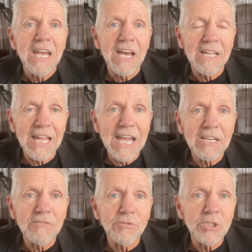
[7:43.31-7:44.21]
a lack
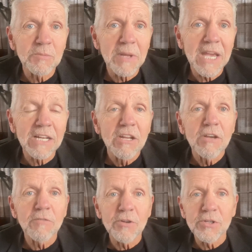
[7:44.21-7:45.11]
of respect
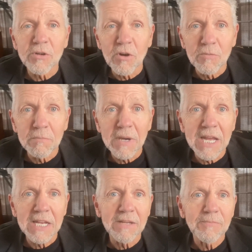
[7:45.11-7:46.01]
for your own
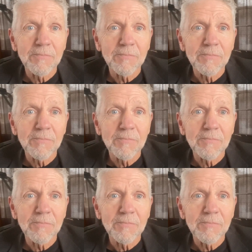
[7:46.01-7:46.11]
body.